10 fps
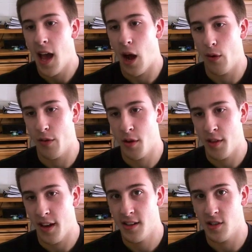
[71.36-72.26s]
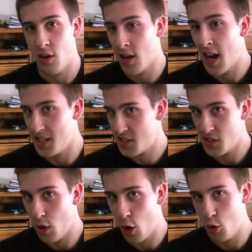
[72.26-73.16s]
However, things are kind of
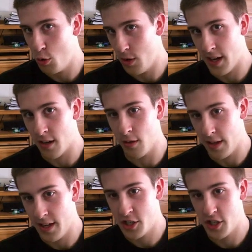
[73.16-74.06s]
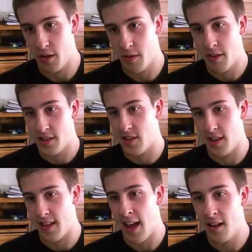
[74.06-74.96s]
slow, they glitch, you know, things
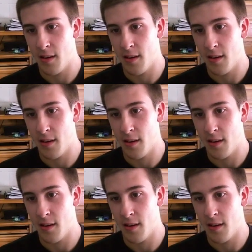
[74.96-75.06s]
like that.